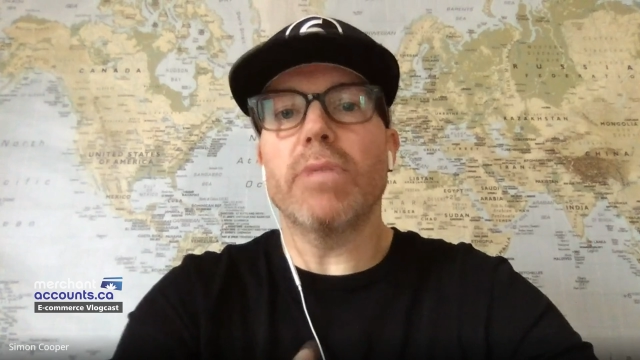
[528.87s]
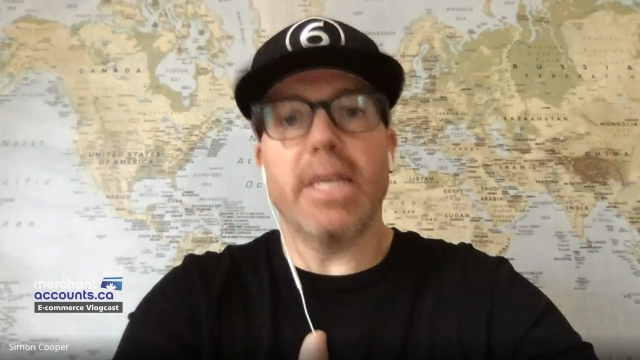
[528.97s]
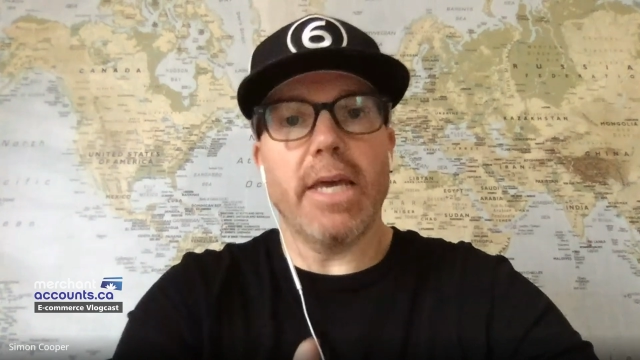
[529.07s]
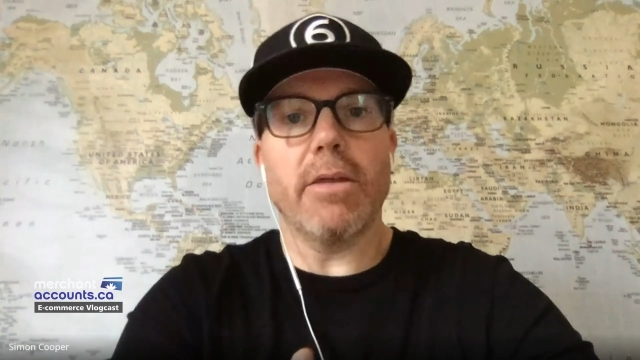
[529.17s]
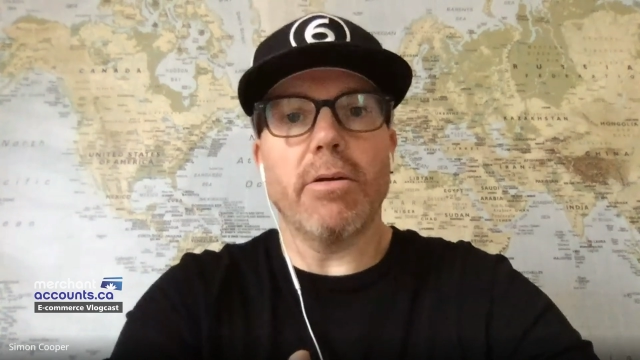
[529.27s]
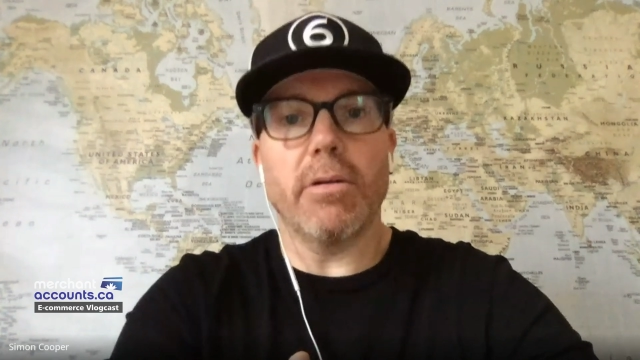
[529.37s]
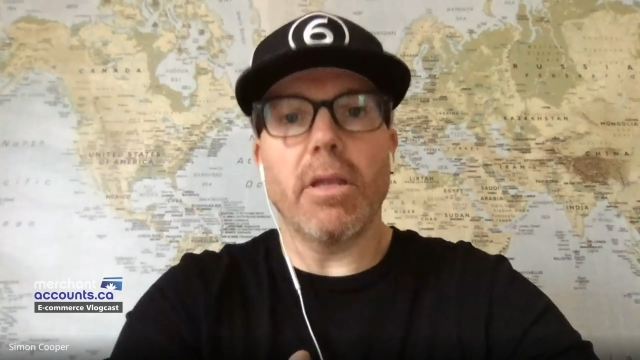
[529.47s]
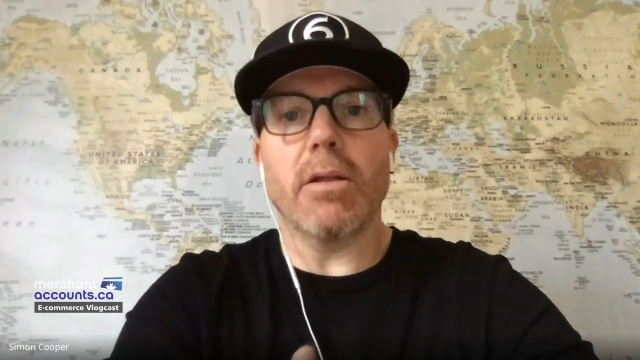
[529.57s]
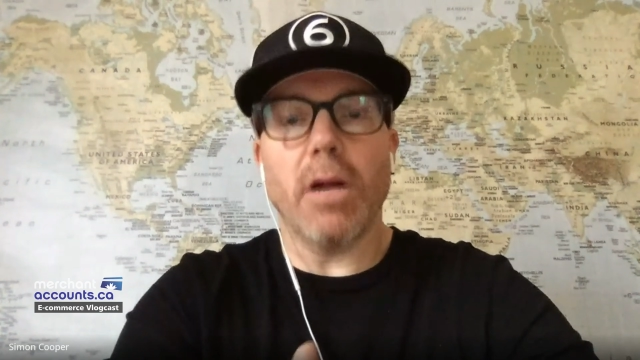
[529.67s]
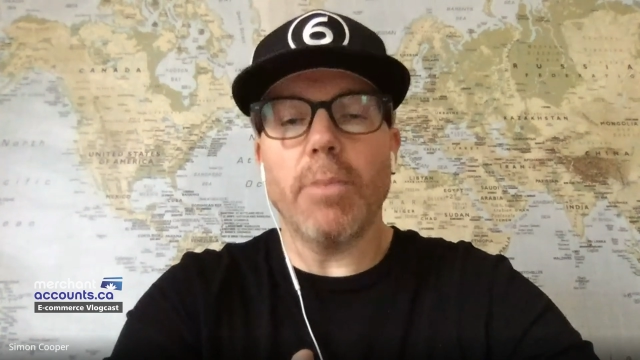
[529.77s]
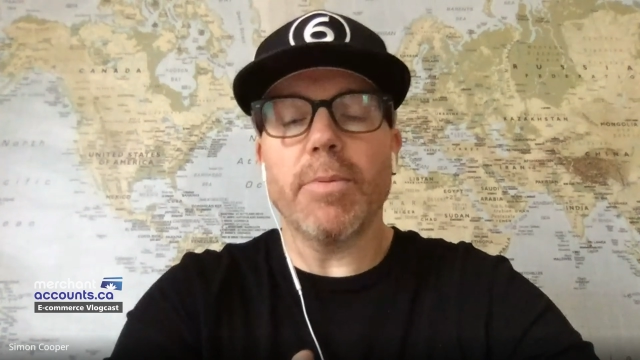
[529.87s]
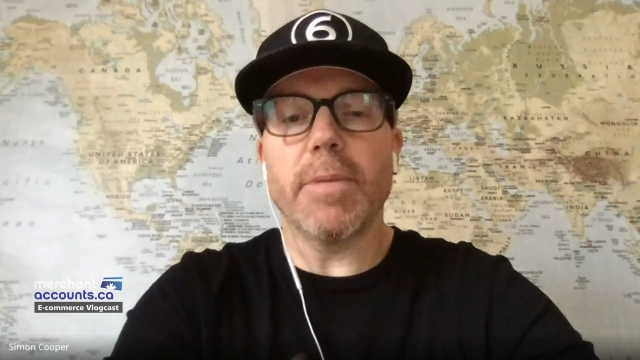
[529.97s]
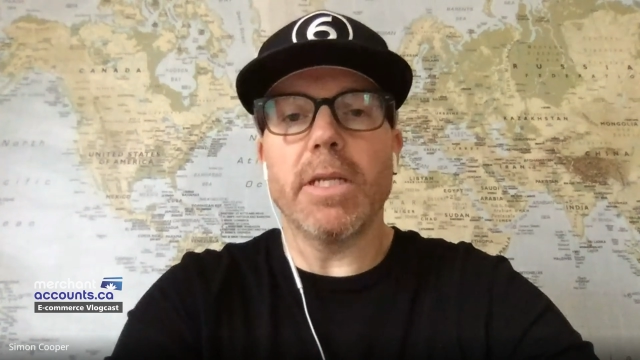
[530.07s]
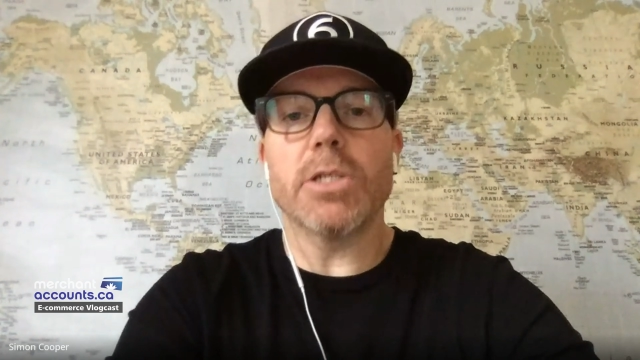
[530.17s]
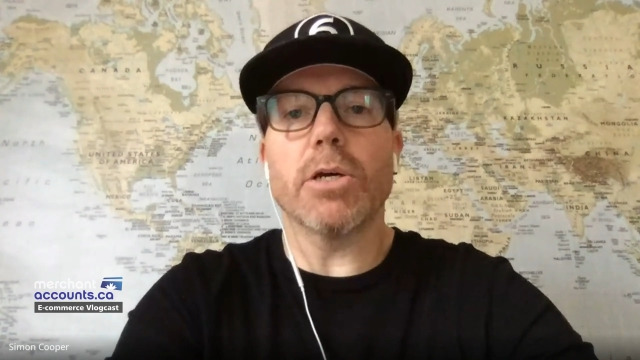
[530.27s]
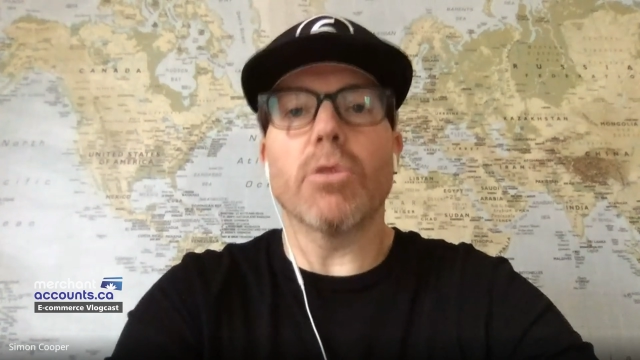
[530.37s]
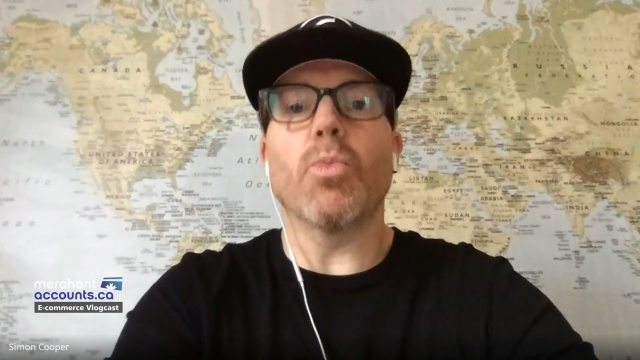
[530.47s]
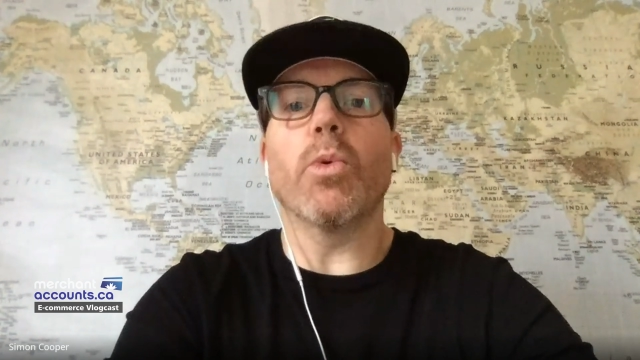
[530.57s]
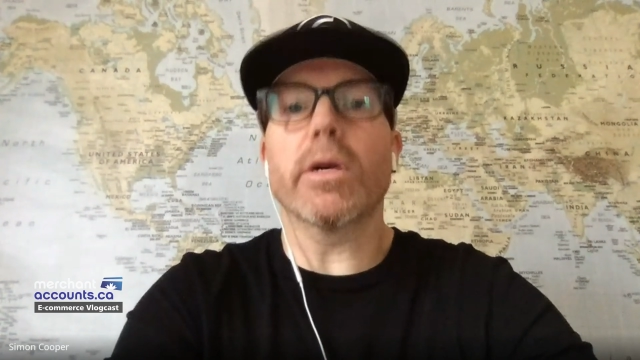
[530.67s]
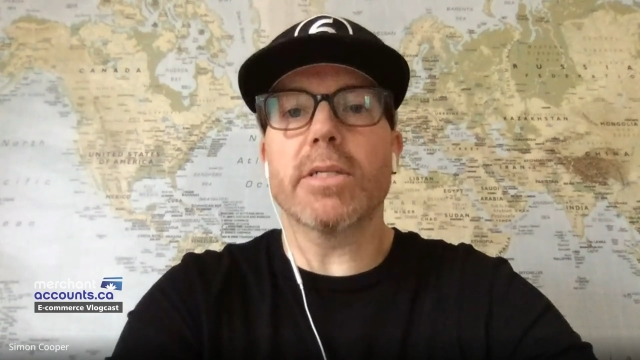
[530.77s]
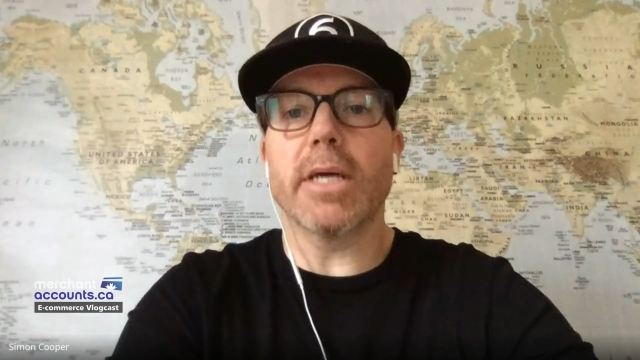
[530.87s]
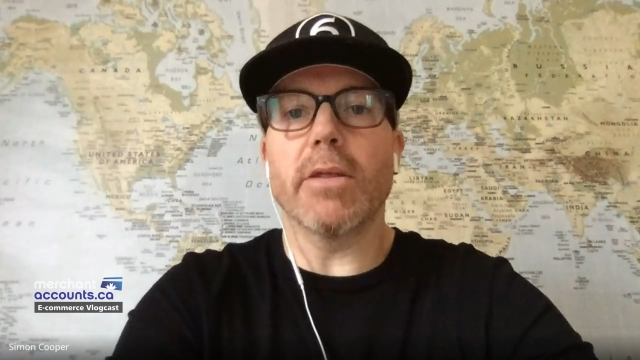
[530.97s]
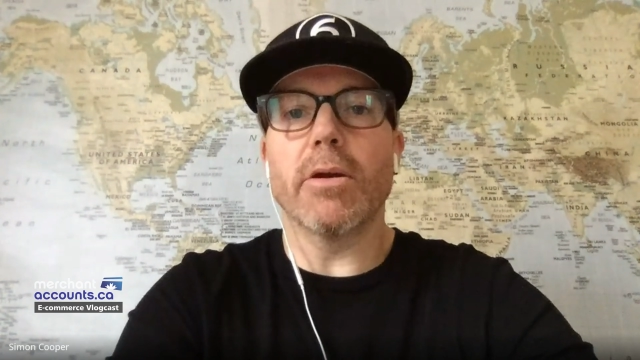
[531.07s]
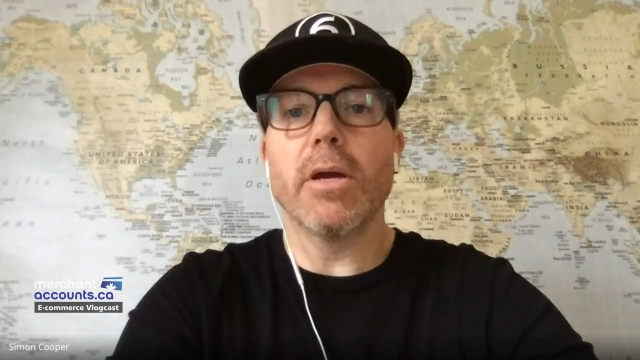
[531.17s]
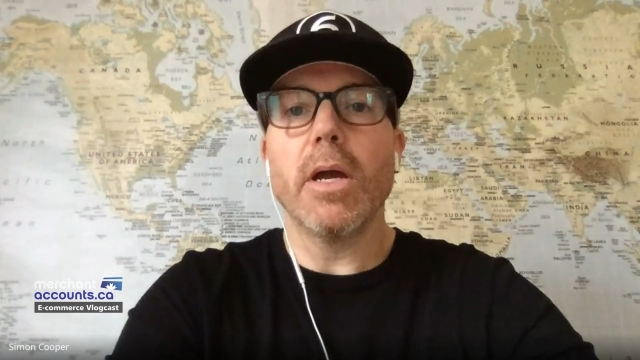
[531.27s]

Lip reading: together and complement each other and work together,